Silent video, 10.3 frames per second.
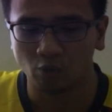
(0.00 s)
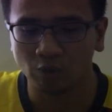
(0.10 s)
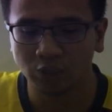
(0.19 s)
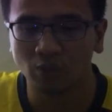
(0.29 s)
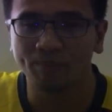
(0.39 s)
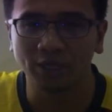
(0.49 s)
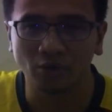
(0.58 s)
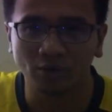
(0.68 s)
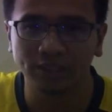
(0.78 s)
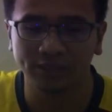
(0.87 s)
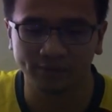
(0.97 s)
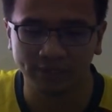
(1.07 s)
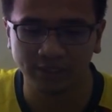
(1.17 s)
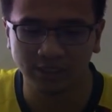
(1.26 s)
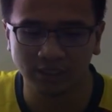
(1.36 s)
which were beyond the
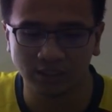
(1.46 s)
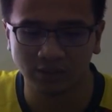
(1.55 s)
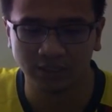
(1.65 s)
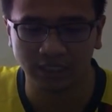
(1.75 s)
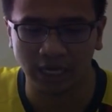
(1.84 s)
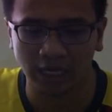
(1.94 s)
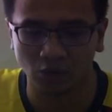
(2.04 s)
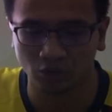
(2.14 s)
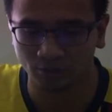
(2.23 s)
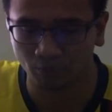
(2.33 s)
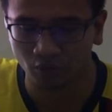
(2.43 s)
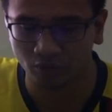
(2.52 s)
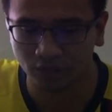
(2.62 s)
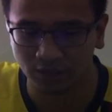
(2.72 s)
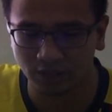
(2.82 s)
traditional CIO
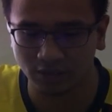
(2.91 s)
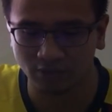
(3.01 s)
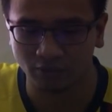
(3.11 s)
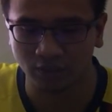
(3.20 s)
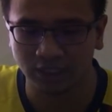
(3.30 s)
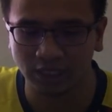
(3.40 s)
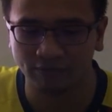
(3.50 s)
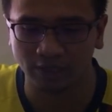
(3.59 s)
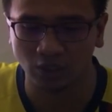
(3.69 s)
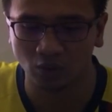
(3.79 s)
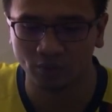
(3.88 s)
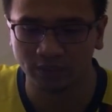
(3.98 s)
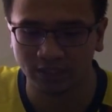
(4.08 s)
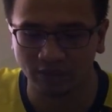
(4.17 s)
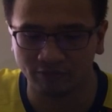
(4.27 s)
approach for safe and low
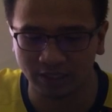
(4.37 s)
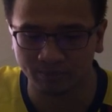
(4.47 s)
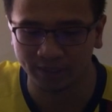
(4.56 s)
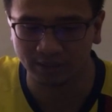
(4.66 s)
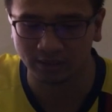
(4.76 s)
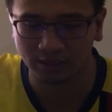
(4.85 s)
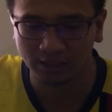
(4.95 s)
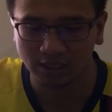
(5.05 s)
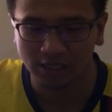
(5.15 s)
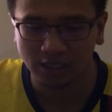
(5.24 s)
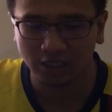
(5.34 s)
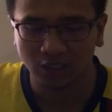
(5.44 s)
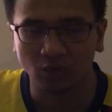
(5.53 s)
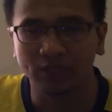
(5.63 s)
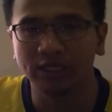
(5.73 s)
risk investment.
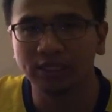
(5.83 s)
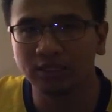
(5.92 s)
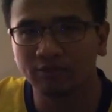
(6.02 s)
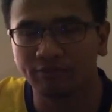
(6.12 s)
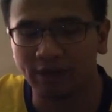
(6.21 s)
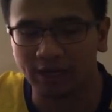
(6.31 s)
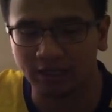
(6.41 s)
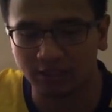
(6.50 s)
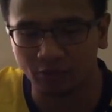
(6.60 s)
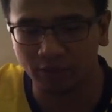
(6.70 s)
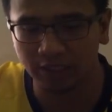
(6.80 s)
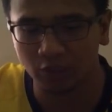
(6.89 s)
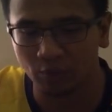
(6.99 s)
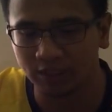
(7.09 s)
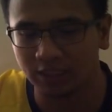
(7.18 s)
So these facts raise
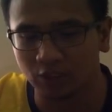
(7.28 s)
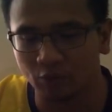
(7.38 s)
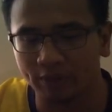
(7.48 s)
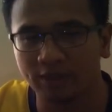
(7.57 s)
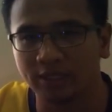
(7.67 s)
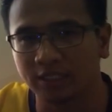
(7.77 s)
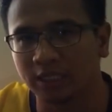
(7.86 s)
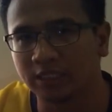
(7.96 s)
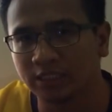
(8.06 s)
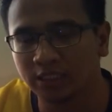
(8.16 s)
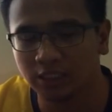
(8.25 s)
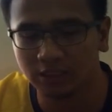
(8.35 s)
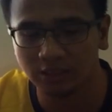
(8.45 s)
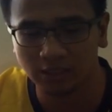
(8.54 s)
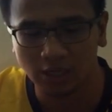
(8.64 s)
question whether the
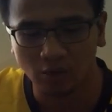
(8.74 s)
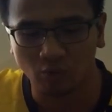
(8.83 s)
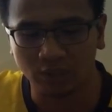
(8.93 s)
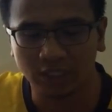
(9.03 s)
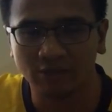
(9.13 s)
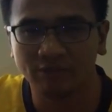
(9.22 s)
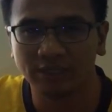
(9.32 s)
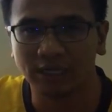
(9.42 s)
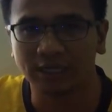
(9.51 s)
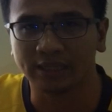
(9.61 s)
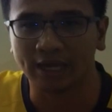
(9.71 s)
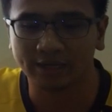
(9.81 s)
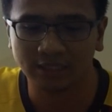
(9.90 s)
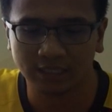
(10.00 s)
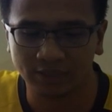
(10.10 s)
strategy was given a
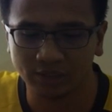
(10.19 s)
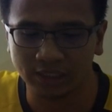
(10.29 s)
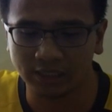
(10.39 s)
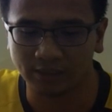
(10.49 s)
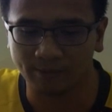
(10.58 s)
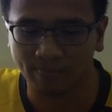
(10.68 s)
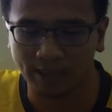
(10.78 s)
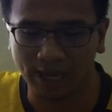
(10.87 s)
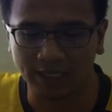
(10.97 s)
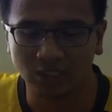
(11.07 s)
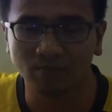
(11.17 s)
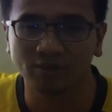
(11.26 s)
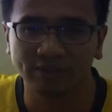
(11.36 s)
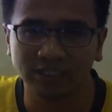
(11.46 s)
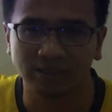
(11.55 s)
thorough scrutiny and
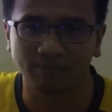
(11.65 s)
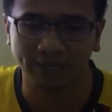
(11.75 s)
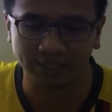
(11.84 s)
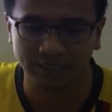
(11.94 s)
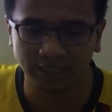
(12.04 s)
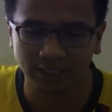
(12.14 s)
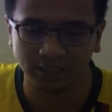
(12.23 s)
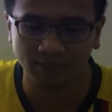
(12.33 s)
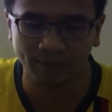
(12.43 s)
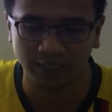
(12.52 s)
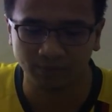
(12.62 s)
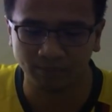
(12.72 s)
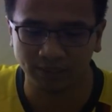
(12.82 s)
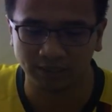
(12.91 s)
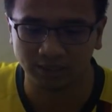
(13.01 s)
supervision by the senior
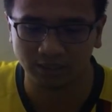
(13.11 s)
management.